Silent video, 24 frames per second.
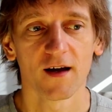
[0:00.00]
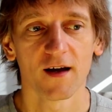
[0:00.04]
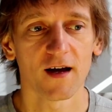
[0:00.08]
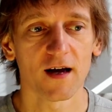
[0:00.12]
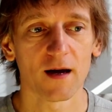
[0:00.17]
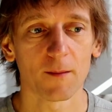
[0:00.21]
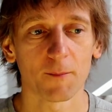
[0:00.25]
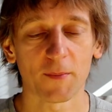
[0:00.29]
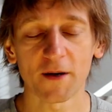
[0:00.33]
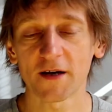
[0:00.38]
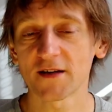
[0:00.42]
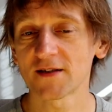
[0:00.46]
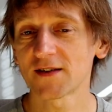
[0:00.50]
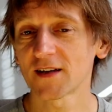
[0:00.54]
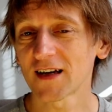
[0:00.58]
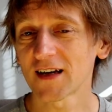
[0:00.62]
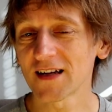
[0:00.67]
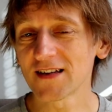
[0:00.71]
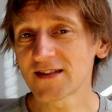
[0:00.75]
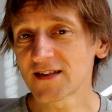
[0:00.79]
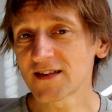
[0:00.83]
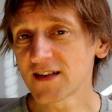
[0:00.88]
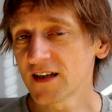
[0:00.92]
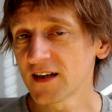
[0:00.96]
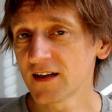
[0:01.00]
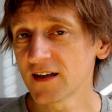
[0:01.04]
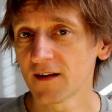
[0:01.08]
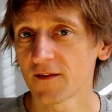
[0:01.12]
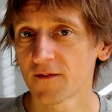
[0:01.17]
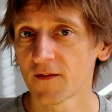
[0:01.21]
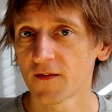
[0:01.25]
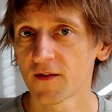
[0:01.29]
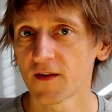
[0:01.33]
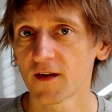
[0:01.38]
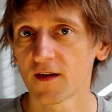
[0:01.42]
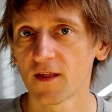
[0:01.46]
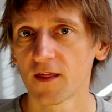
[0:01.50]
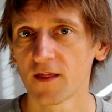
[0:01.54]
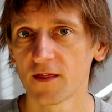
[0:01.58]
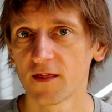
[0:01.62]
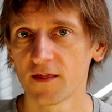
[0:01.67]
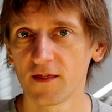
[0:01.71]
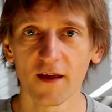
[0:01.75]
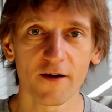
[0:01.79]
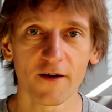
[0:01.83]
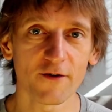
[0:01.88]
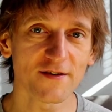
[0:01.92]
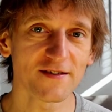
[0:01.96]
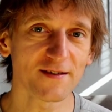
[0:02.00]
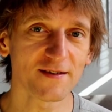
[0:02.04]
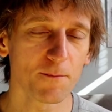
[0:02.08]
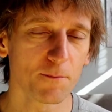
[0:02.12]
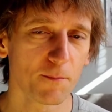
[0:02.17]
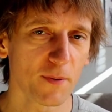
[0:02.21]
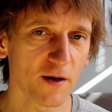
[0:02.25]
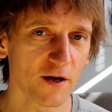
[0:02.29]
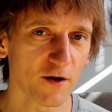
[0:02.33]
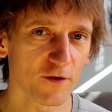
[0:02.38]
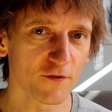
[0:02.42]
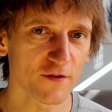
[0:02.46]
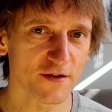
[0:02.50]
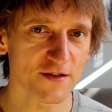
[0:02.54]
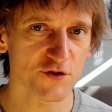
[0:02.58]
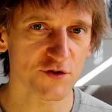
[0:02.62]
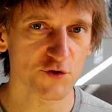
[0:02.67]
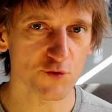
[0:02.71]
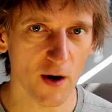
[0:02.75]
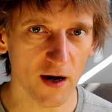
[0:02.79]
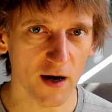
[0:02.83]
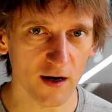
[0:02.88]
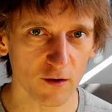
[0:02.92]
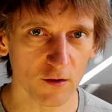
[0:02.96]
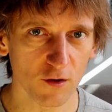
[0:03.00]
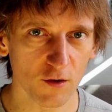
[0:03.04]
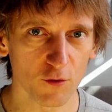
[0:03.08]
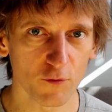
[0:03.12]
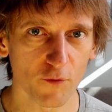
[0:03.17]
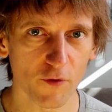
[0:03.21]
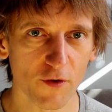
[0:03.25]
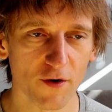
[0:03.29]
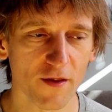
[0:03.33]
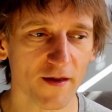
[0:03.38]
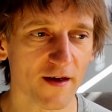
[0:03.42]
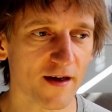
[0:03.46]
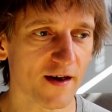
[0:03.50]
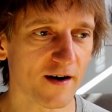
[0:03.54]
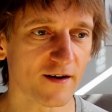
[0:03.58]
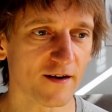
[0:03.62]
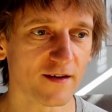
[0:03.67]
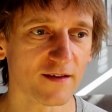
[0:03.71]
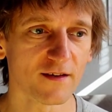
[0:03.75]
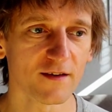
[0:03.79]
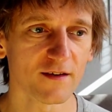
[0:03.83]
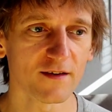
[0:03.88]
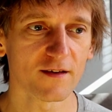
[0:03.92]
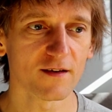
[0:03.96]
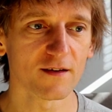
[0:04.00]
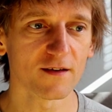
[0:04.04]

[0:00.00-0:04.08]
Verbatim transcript: Uh, but as you can see, there is a bit of a struggle over there and